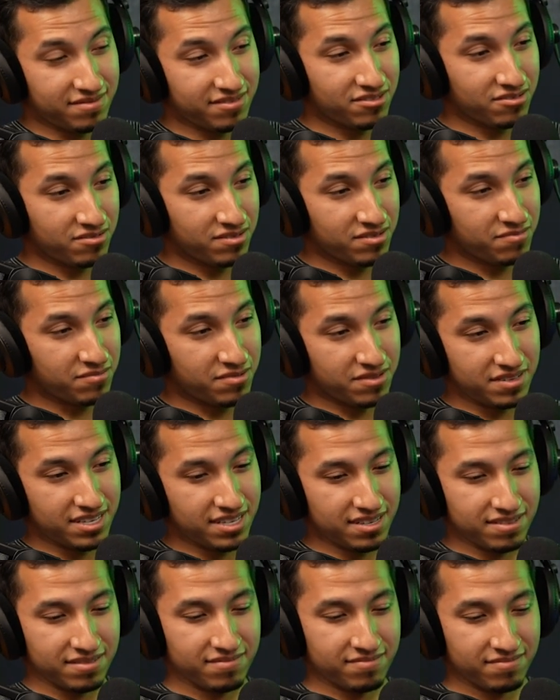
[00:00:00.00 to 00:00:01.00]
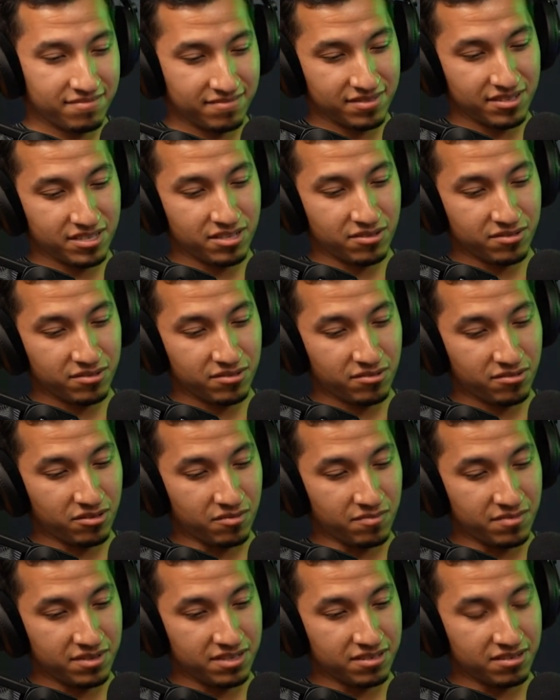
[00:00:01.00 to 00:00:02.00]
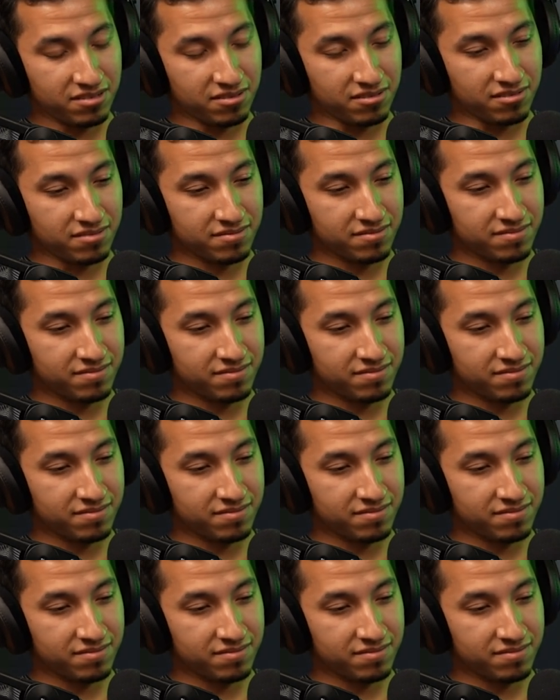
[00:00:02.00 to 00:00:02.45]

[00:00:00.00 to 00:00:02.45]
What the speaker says: There's only yeah. You can only do so much. So